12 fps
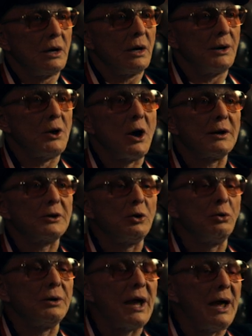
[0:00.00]
an
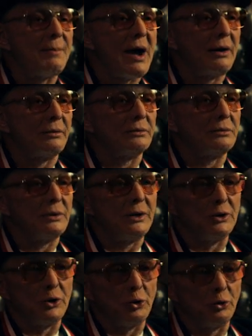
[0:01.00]
article came out
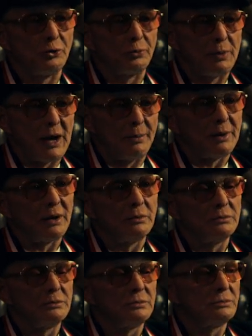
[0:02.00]
in the newspaper
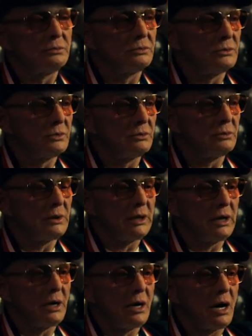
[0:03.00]

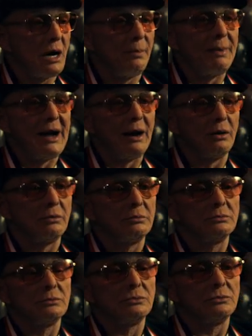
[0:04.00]
about
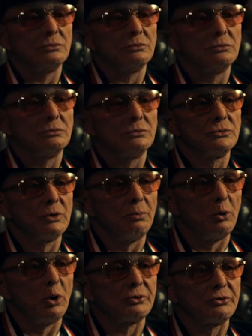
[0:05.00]
the
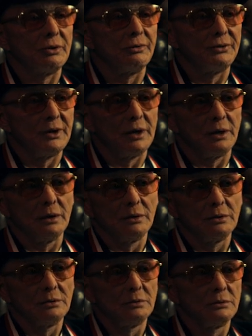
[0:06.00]
boss of the
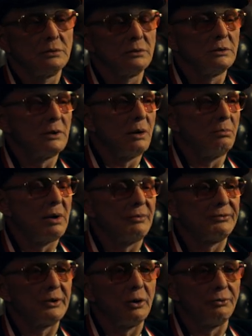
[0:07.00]

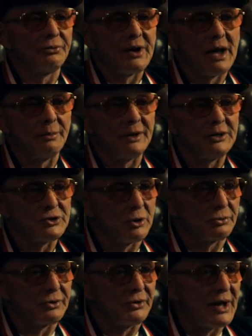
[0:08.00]
Buffalo family, Joe
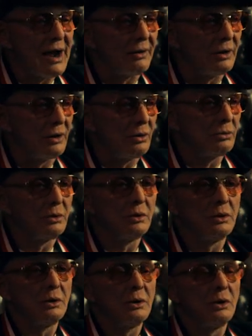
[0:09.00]
Todaro,
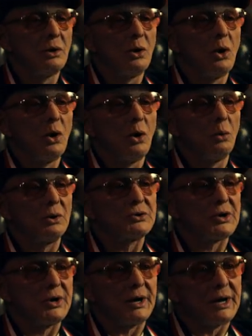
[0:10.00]
was
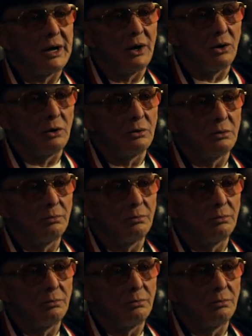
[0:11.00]
going to kill